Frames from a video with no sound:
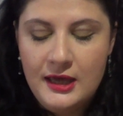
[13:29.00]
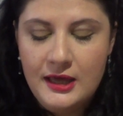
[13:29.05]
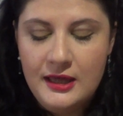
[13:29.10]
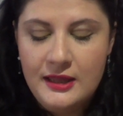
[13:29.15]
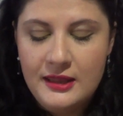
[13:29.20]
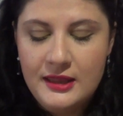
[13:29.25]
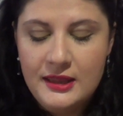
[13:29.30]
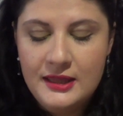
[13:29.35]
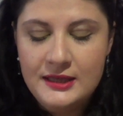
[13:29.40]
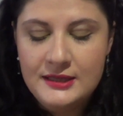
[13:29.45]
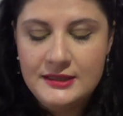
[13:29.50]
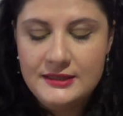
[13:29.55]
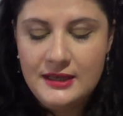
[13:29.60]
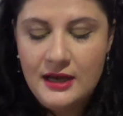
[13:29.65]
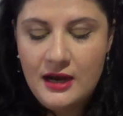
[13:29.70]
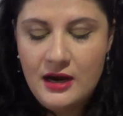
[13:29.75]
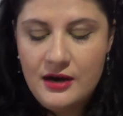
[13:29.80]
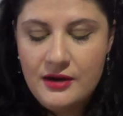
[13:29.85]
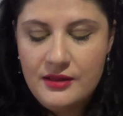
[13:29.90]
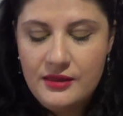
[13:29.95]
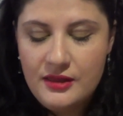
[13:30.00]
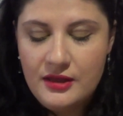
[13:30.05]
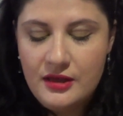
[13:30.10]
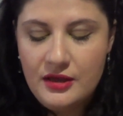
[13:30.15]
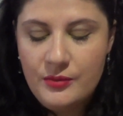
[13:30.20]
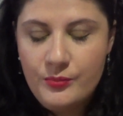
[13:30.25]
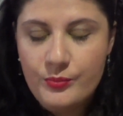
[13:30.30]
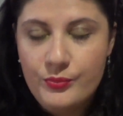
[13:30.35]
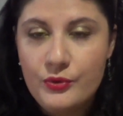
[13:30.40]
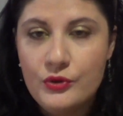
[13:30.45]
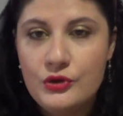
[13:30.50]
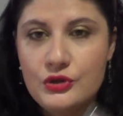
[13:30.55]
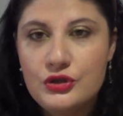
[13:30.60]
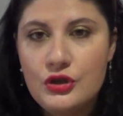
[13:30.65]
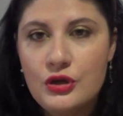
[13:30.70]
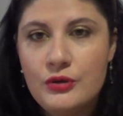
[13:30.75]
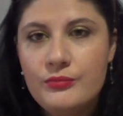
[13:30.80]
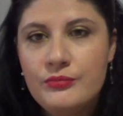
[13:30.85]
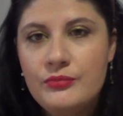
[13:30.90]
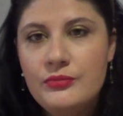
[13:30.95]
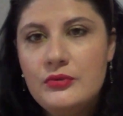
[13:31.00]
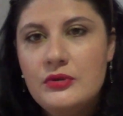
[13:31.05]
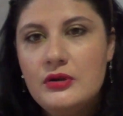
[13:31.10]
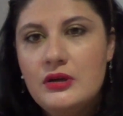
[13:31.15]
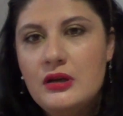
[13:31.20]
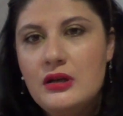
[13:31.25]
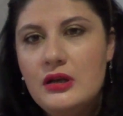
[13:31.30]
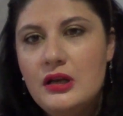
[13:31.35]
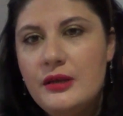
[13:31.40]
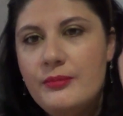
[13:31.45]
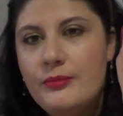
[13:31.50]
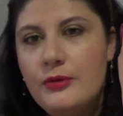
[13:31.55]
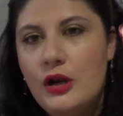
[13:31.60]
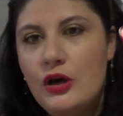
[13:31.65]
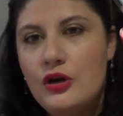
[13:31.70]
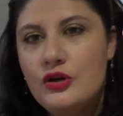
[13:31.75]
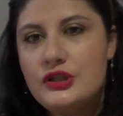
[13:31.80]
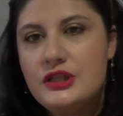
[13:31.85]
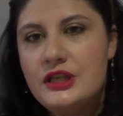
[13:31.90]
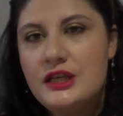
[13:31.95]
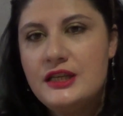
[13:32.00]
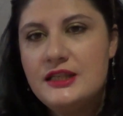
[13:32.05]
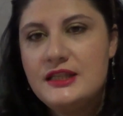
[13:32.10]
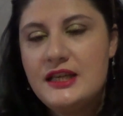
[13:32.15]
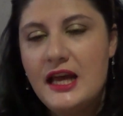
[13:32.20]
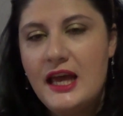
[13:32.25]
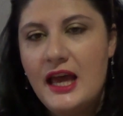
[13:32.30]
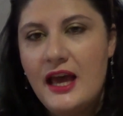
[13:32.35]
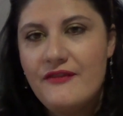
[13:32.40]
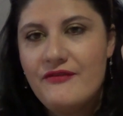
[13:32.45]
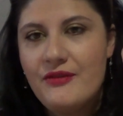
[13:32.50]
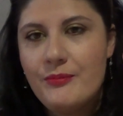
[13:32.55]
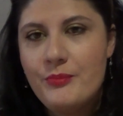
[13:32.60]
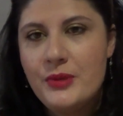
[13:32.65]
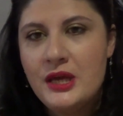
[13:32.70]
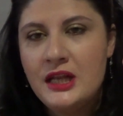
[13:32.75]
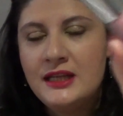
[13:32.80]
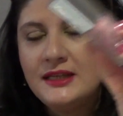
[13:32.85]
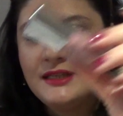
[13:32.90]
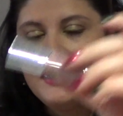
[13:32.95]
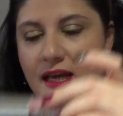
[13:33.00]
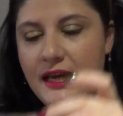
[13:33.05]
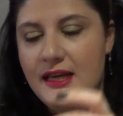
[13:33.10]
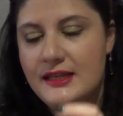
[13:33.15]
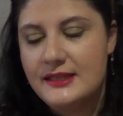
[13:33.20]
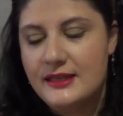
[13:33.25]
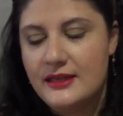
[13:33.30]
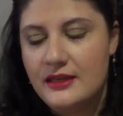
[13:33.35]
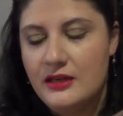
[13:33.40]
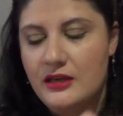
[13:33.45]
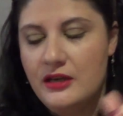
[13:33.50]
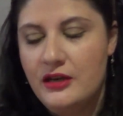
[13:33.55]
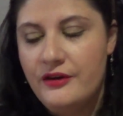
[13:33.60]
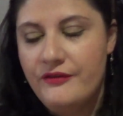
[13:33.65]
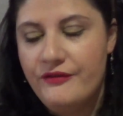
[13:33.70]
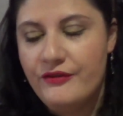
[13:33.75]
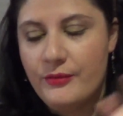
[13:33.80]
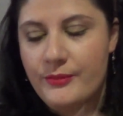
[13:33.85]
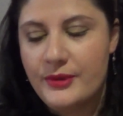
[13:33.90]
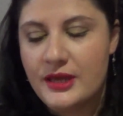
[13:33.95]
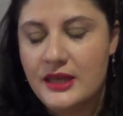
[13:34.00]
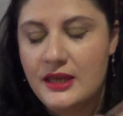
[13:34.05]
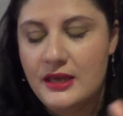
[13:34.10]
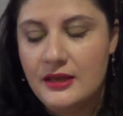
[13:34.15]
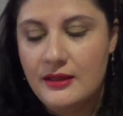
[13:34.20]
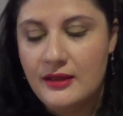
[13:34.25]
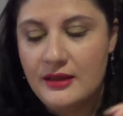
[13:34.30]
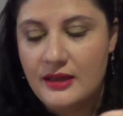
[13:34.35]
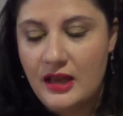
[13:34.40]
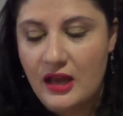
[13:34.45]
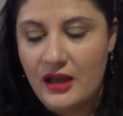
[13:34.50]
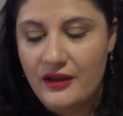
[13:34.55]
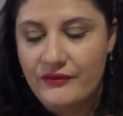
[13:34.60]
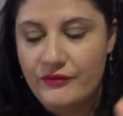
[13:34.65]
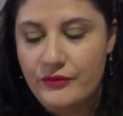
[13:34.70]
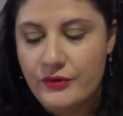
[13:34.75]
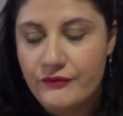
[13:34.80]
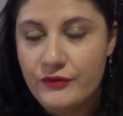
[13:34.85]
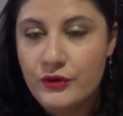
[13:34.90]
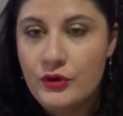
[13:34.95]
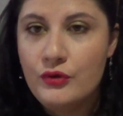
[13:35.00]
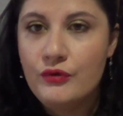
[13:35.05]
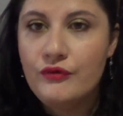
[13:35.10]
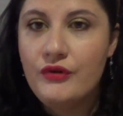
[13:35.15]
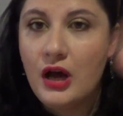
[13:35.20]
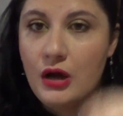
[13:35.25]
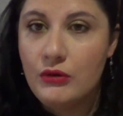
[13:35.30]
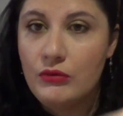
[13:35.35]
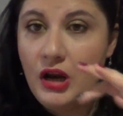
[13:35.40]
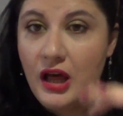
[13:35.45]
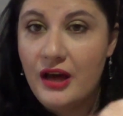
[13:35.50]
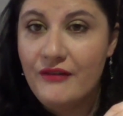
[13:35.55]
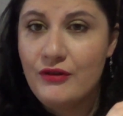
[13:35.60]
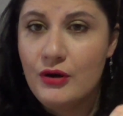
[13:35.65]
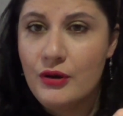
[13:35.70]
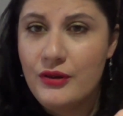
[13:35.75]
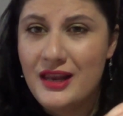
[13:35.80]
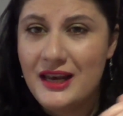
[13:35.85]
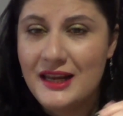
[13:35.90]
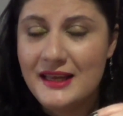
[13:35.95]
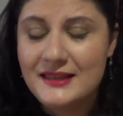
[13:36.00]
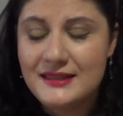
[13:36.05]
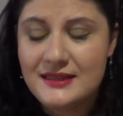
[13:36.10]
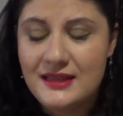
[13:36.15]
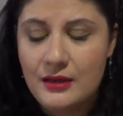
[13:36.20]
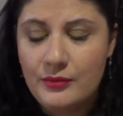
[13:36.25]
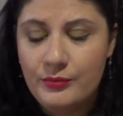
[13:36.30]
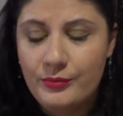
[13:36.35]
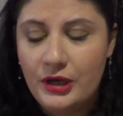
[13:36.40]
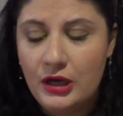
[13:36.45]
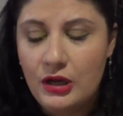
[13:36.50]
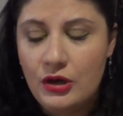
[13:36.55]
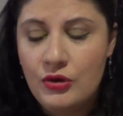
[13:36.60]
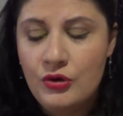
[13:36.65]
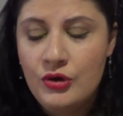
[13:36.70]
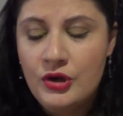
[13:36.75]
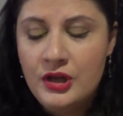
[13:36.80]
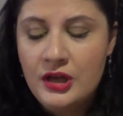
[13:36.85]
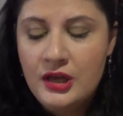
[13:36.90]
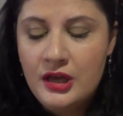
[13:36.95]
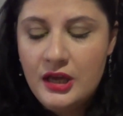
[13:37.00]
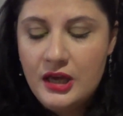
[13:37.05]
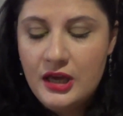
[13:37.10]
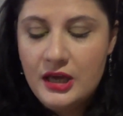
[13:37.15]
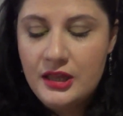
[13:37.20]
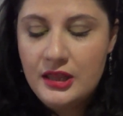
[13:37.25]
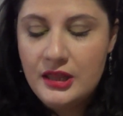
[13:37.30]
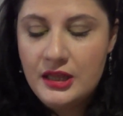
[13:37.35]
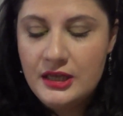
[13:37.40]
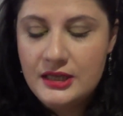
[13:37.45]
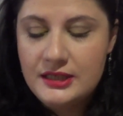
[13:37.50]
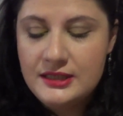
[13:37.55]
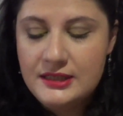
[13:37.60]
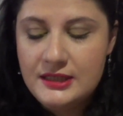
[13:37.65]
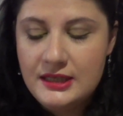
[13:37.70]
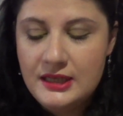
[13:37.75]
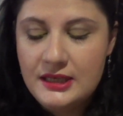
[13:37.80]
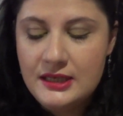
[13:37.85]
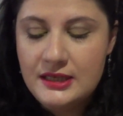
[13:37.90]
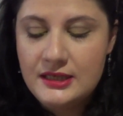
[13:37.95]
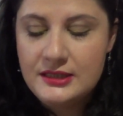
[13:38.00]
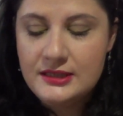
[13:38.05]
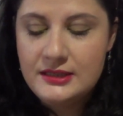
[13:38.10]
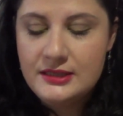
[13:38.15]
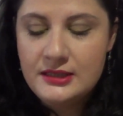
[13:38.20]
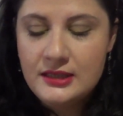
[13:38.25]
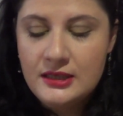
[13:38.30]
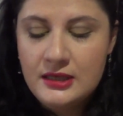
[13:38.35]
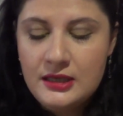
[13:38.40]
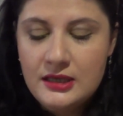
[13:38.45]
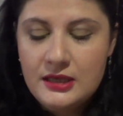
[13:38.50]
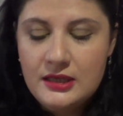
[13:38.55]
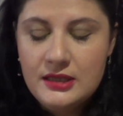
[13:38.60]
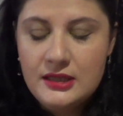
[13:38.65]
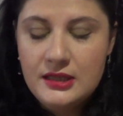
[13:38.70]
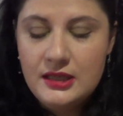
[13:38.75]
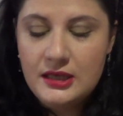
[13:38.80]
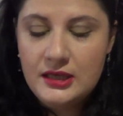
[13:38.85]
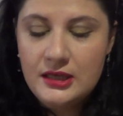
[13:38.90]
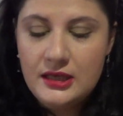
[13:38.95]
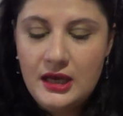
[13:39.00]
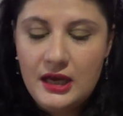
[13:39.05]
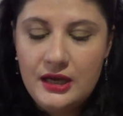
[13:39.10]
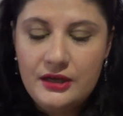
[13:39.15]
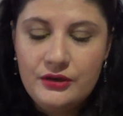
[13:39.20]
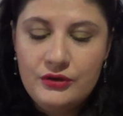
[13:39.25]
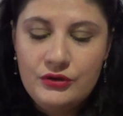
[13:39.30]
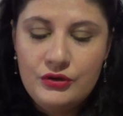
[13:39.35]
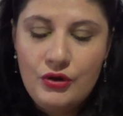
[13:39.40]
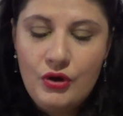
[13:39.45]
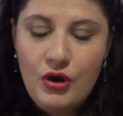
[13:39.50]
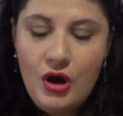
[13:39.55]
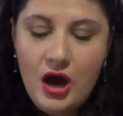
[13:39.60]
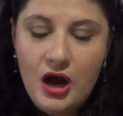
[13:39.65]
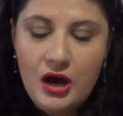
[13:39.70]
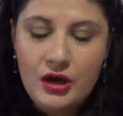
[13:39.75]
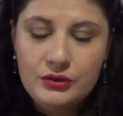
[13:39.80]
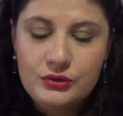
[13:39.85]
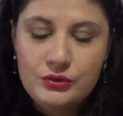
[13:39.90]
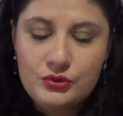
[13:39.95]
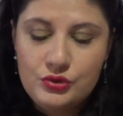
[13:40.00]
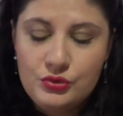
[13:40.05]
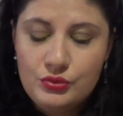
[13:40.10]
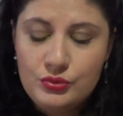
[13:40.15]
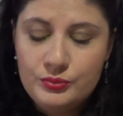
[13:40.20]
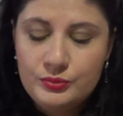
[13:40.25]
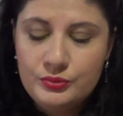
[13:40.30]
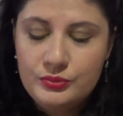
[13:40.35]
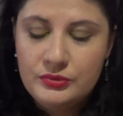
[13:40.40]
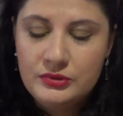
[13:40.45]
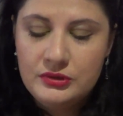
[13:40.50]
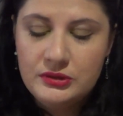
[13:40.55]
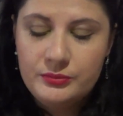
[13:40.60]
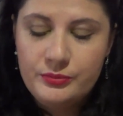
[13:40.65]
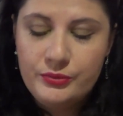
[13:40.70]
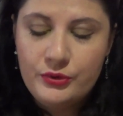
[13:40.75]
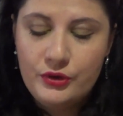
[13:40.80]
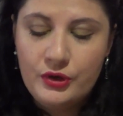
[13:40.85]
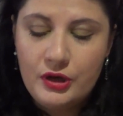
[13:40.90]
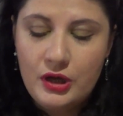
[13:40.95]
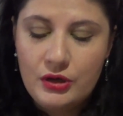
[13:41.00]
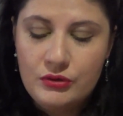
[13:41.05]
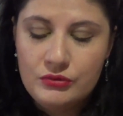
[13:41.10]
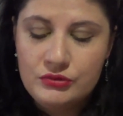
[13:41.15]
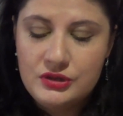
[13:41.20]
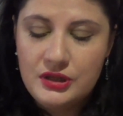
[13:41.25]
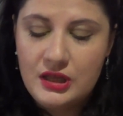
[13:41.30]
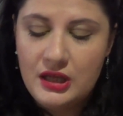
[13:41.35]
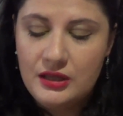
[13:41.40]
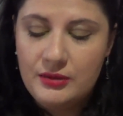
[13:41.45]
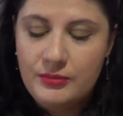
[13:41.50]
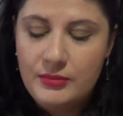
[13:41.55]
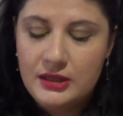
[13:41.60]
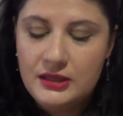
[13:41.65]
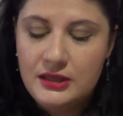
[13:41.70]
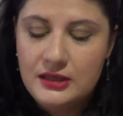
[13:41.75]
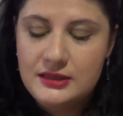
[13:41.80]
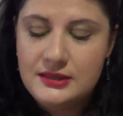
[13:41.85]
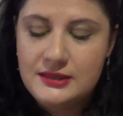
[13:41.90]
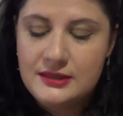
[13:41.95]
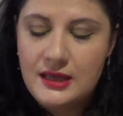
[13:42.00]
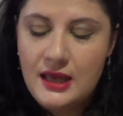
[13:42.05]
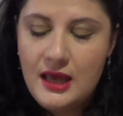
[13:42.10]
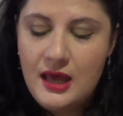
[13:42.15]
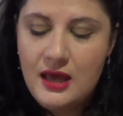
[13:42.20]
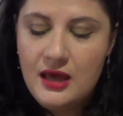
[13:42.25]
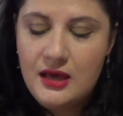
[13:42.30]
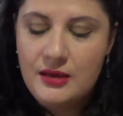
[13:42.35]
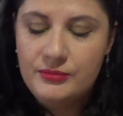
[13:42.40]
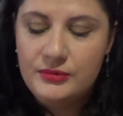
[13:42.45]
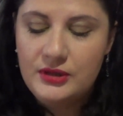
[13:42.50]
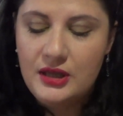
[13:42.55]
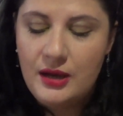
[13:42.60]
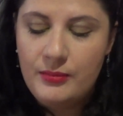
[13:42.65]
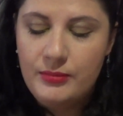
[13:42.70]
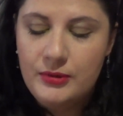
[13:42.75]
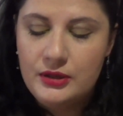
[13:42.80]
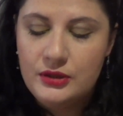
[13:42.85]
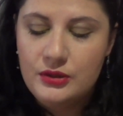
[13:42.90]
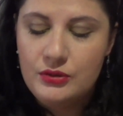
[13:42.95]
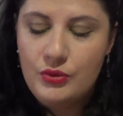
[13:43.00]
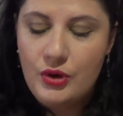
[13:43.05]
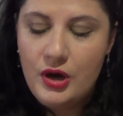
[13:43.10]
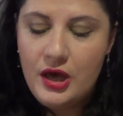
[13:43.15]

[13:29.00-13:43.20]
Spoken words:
And these are the Buxom lip glosses. I have a mini size here from a kit that I have reviewed. I will have all the links down below. And this is the, I don't know how to pronounce that, but it's MWAH.